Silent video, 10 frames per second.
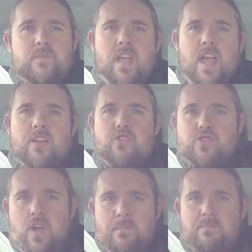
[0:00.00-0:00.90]
yeah, good
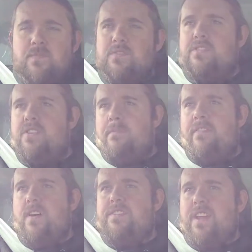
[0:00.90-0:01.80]
job. It was a top
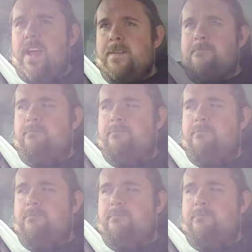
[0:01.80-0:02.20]
find today.